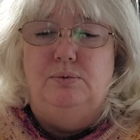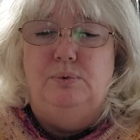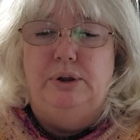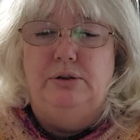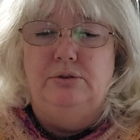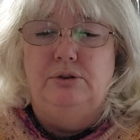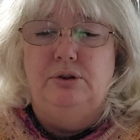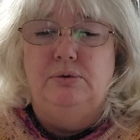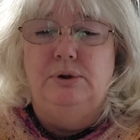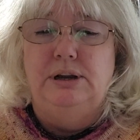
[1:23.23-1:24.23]
Will
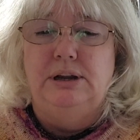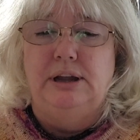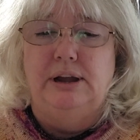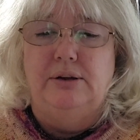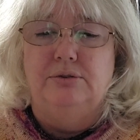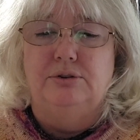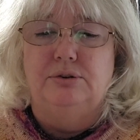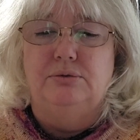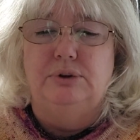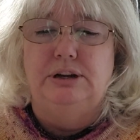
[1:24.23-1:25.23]
knowing how
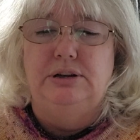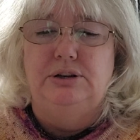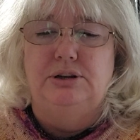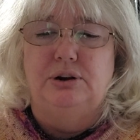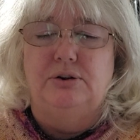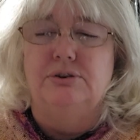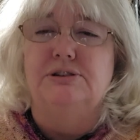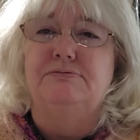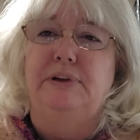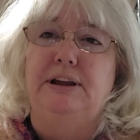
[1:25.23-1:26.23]
to read
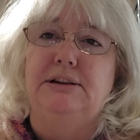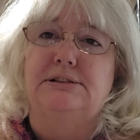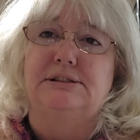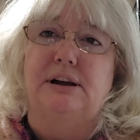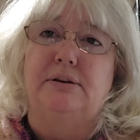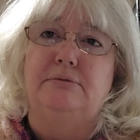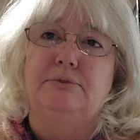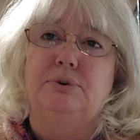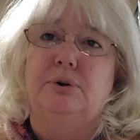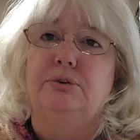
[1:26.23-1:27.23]
charts make
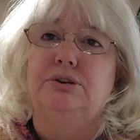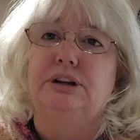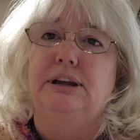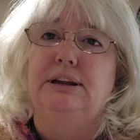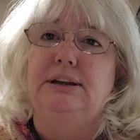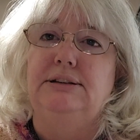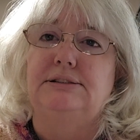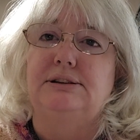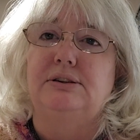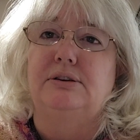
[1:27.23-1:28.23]
some crochet
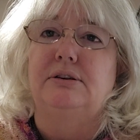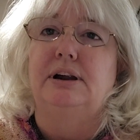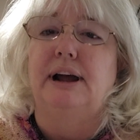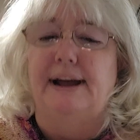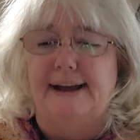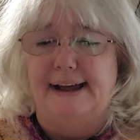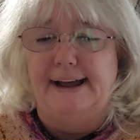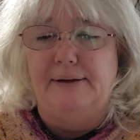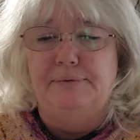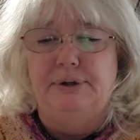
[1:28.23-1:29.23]
easier?
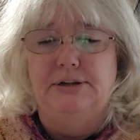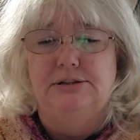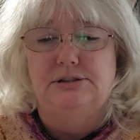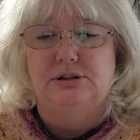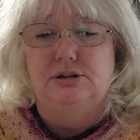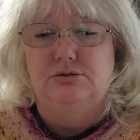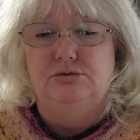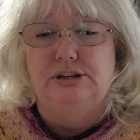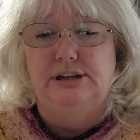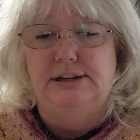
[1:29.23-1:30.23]

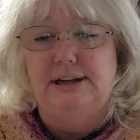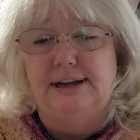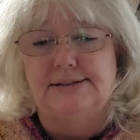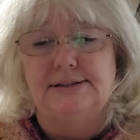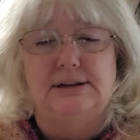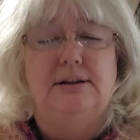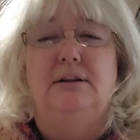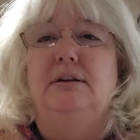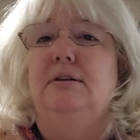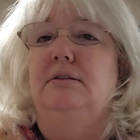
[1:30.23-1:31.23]
Absolutely. Yes,
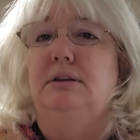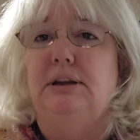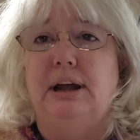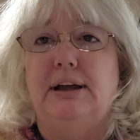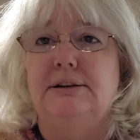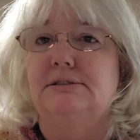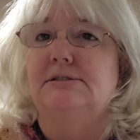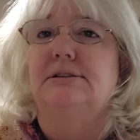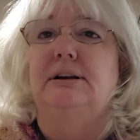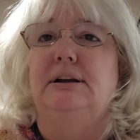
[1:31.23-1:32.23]

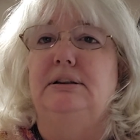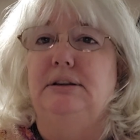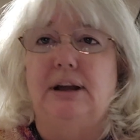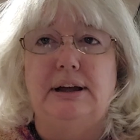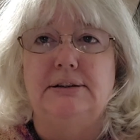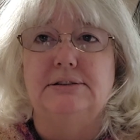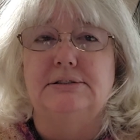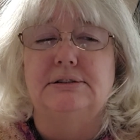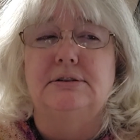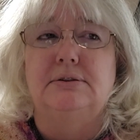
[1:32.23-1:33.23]
yes, and
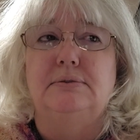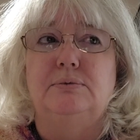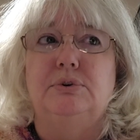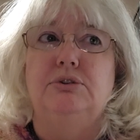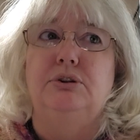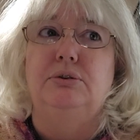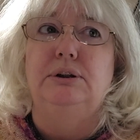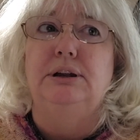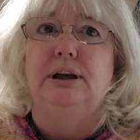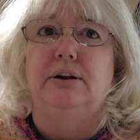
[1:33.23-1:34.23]
yes. Will
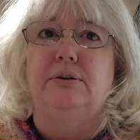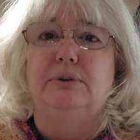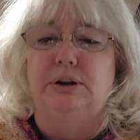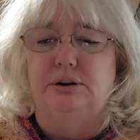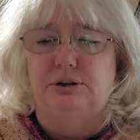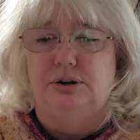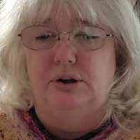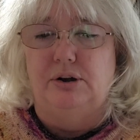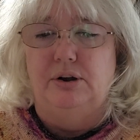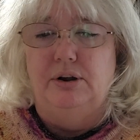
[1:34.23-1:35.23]
knowing how to read a
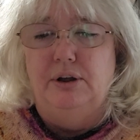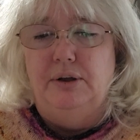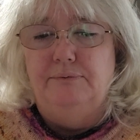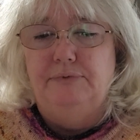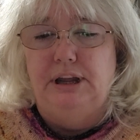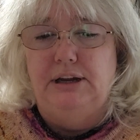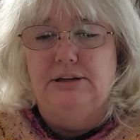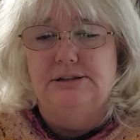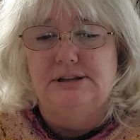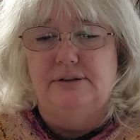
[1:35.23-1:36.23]
chart make
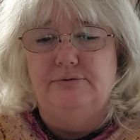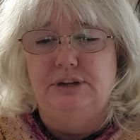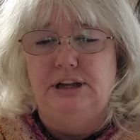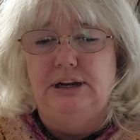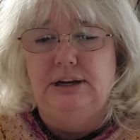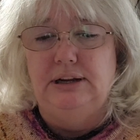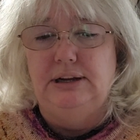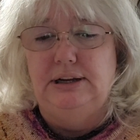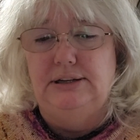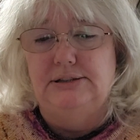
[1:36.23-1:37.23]
some knitting
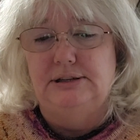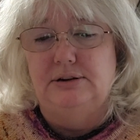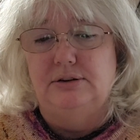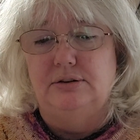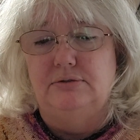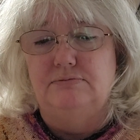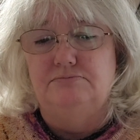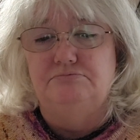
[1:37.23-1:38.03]
easier?